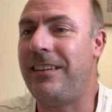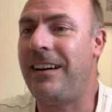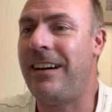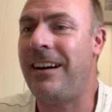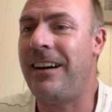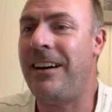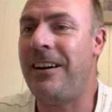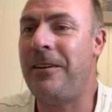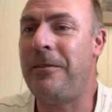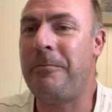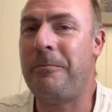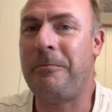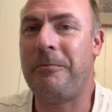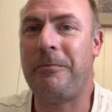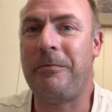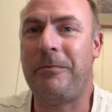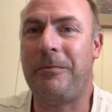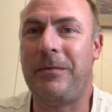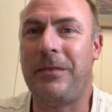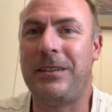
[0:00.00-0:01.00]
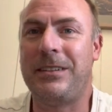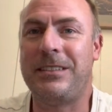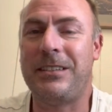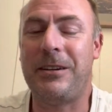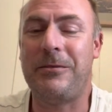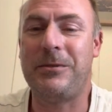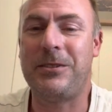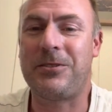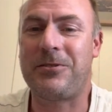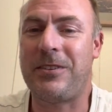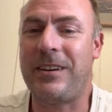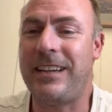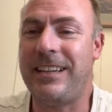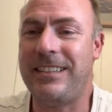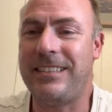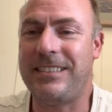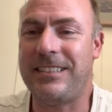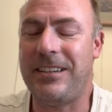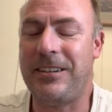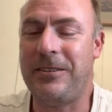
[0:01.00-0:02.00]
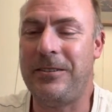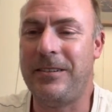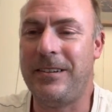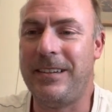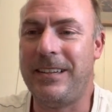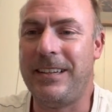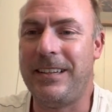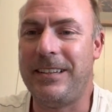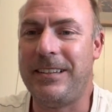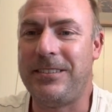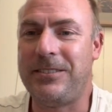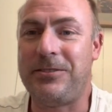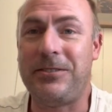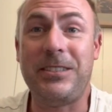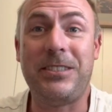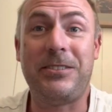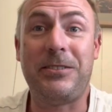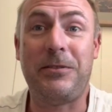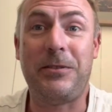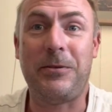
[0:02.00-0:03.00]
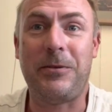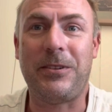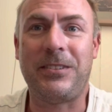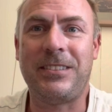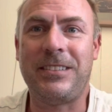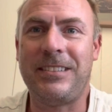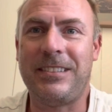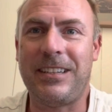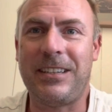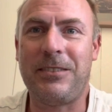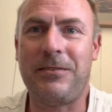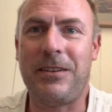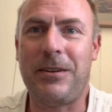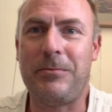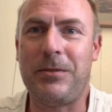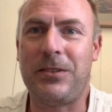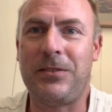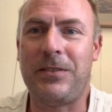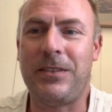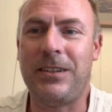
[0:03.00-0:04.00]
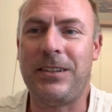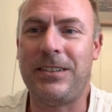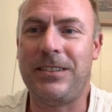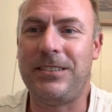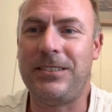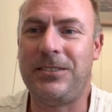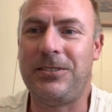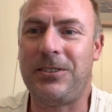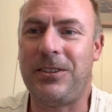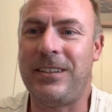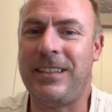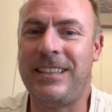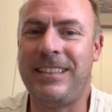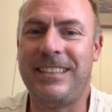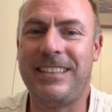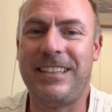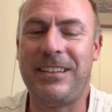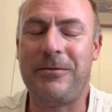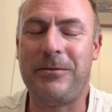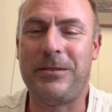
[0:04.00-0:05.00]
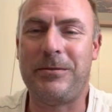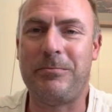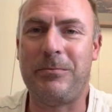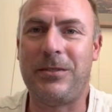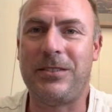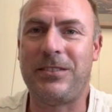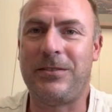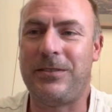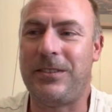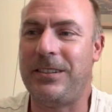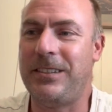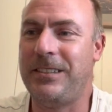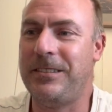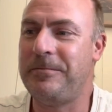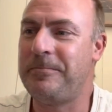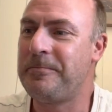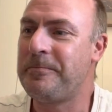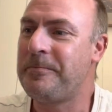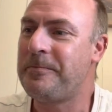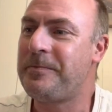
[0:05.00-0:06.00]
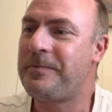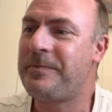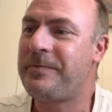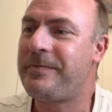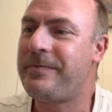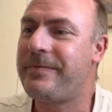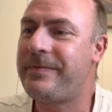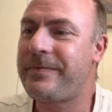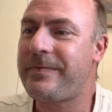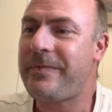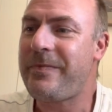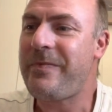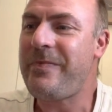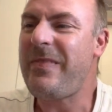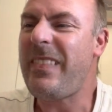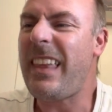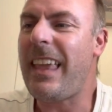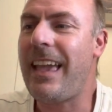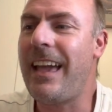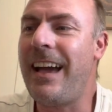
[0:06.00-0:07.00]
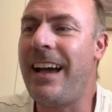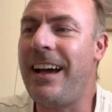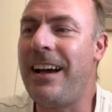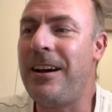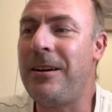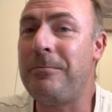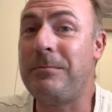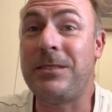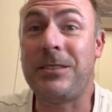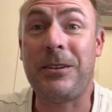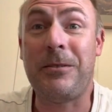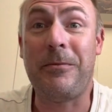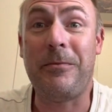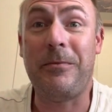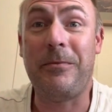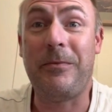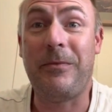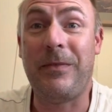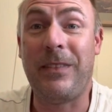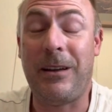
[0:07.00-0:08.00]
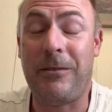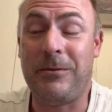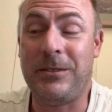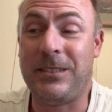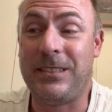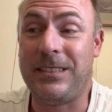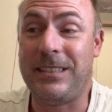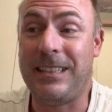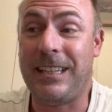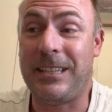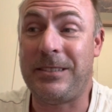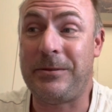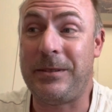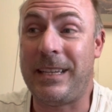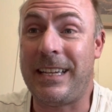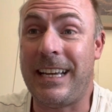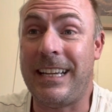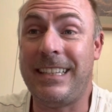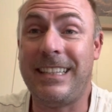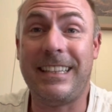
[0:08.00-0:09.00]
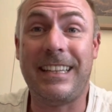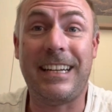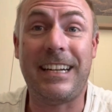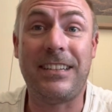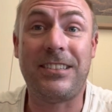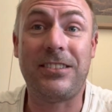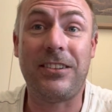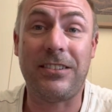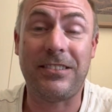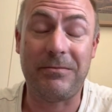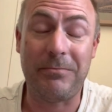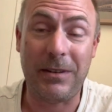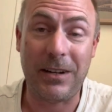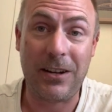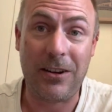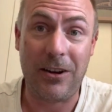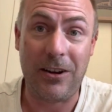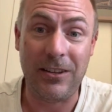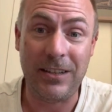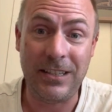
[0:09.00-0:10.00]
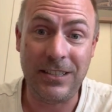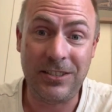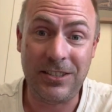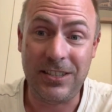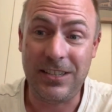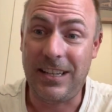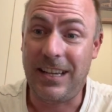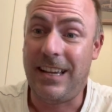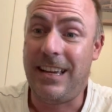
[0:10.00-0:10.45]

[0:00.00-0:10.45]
Um, so it was great. So Teresa, if you're watching, thank you very much for joining. It was much fun. Um, so that was last weekend, and then I started my college.